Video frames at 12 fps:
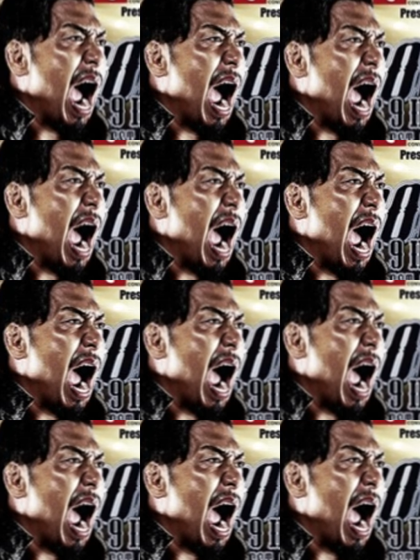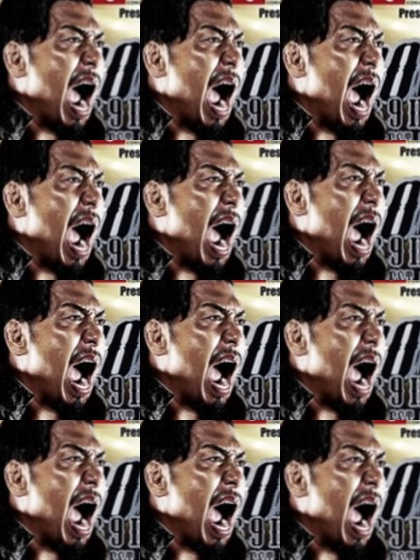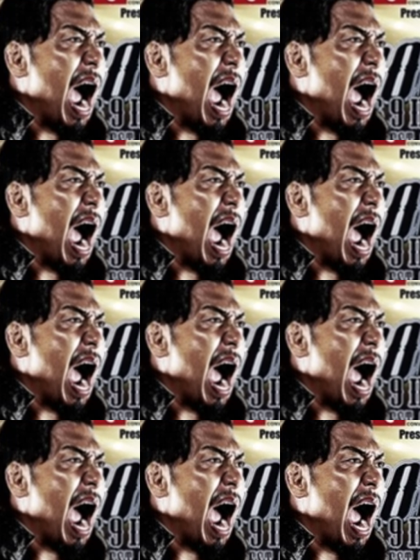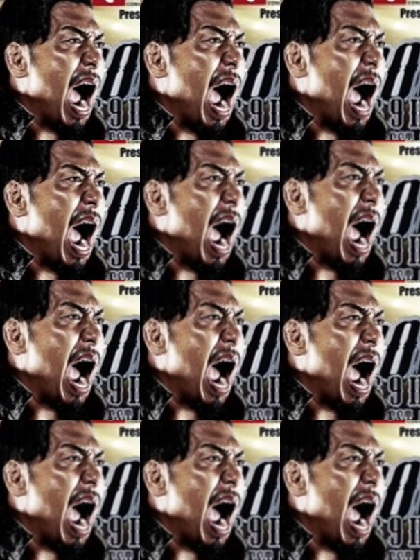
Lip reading: [no speech]